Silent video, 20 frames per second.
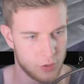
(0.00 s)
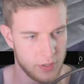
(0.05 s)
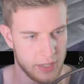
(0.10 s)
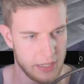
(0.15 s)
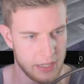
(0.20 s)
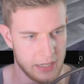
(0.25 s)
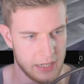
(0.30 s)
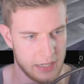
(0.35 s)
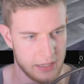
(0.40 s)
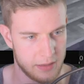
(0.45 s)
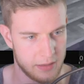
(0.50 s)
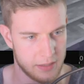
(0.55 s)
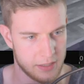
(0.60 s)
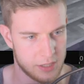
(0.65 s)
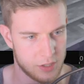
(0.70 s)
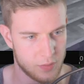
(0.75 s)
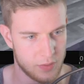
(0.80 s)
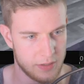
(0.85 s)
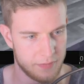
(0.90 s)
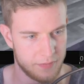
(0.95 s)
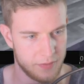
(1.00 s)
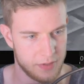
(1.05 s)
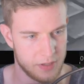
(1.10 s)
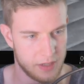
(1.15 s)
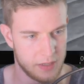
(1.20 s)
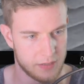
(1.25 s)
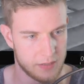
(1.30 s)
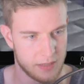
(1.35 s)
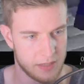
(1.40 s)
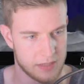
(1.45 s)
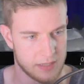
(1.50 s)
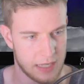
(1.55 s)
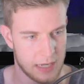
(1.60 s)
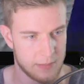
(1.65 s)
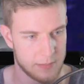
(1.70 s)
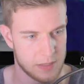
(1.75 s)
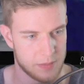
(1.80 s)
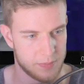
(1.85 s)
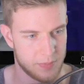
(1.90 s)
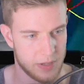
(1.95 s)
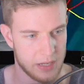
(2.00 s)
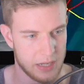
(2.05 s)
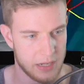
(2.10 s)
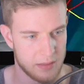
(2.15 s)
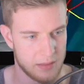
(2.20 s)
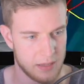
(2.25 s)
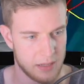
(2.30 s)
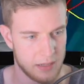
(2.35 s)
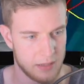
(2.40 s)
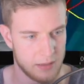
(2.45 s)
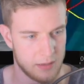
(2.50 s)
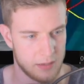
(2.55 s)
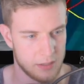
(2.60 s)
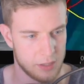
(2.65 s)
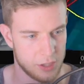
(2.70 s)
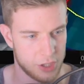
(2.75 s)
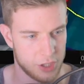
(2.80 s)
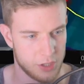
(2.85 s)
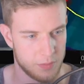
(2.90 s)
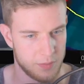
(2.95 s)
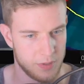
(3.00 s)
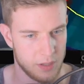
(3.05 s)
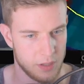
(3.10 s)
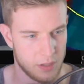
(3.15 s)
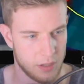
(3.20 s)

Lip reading: Try to get this roughly onto the same spot. I think this should be